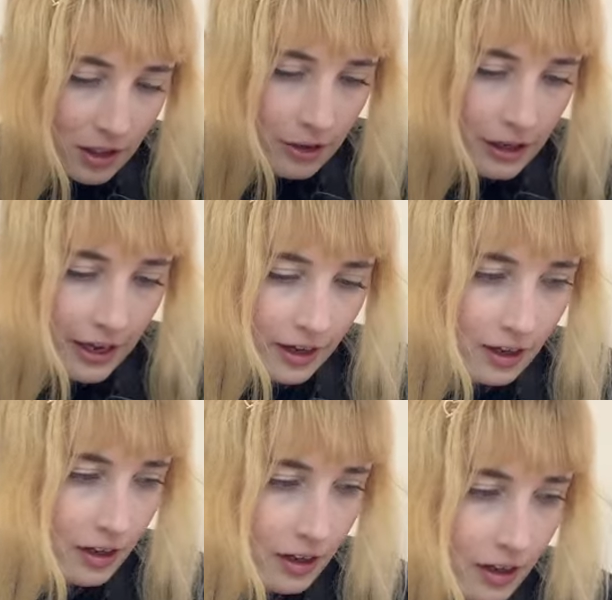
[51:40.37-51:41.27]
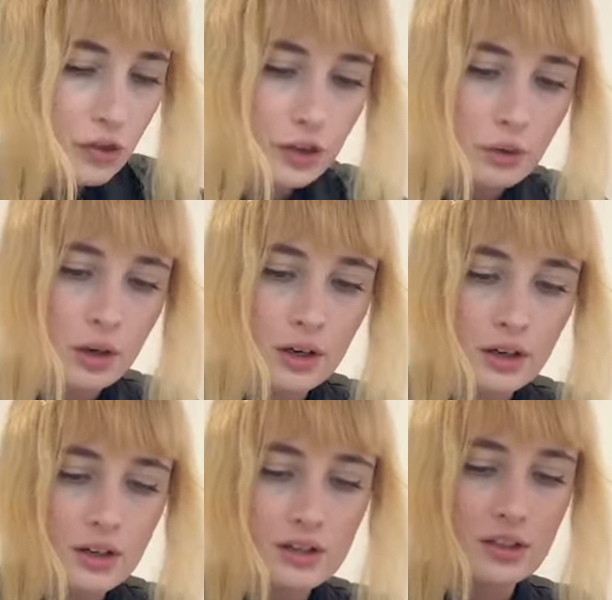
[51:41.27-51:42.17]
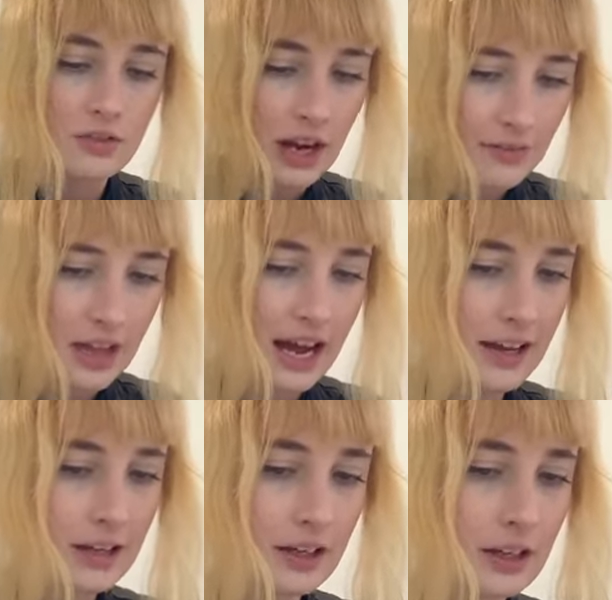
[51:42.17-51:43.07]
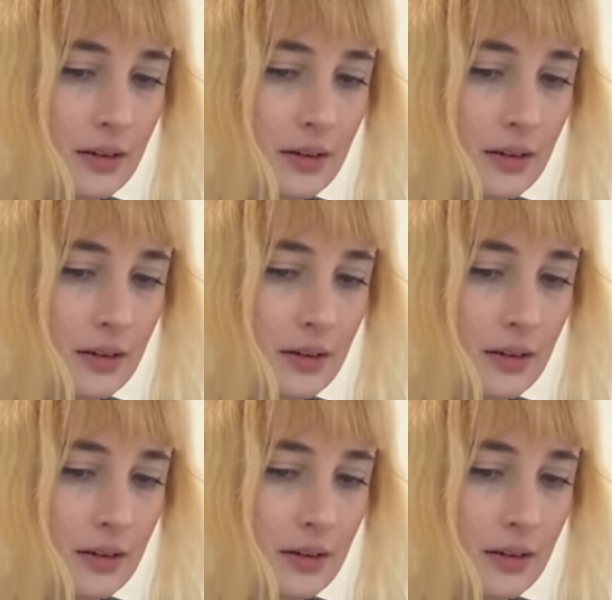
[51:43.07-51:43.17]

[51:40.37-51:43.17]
Okay, phew, survived that.